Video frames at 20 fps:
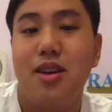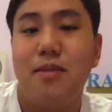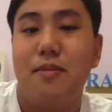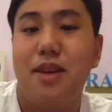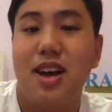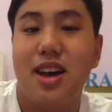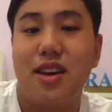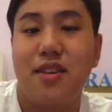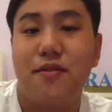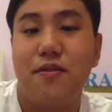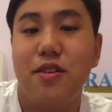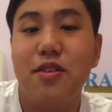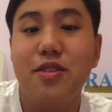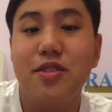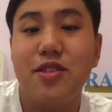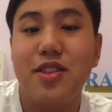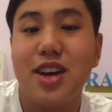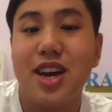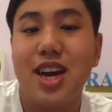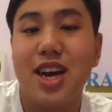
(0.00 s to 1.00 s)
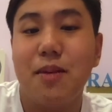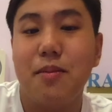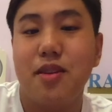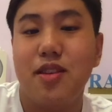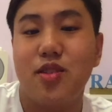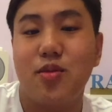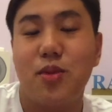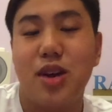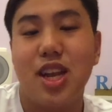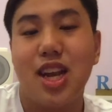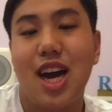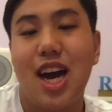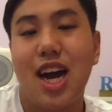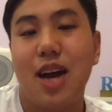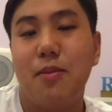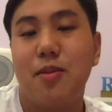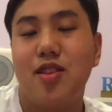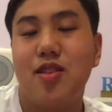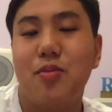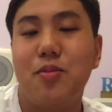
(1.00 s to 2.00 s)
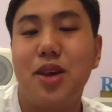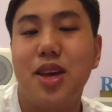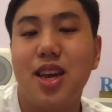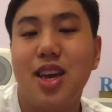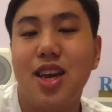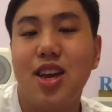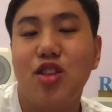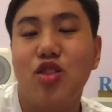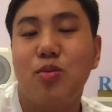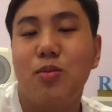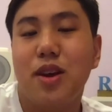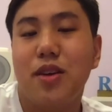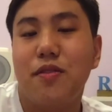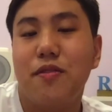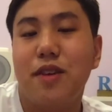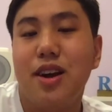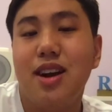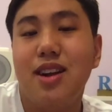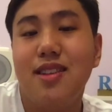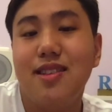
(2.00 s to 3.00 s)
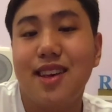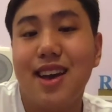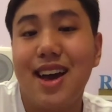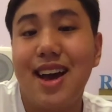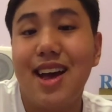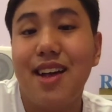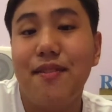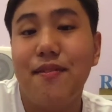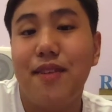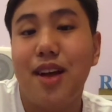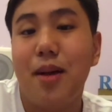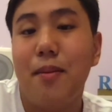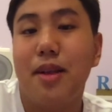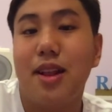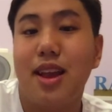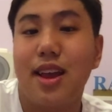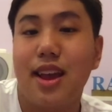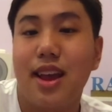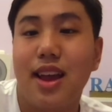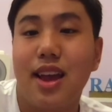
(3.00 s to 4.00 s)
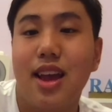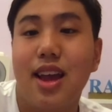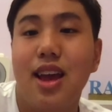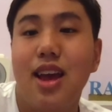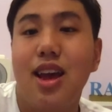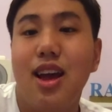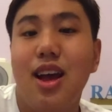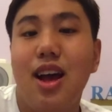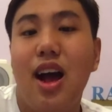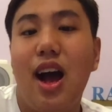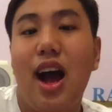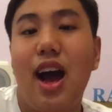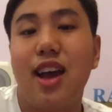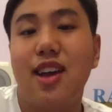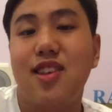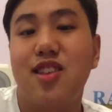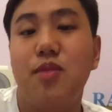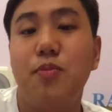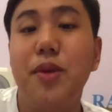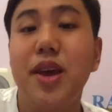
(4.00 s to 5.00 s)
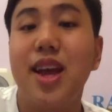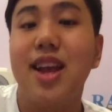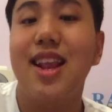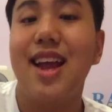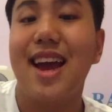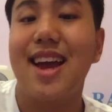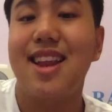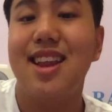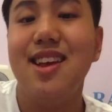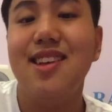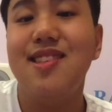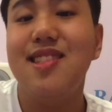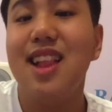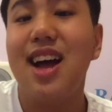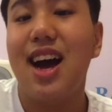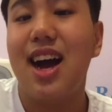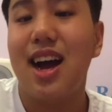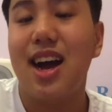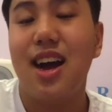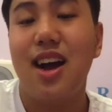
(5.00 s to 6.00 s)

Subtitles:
My first type is when I'm speaking to my friends and family. I speak like this lah.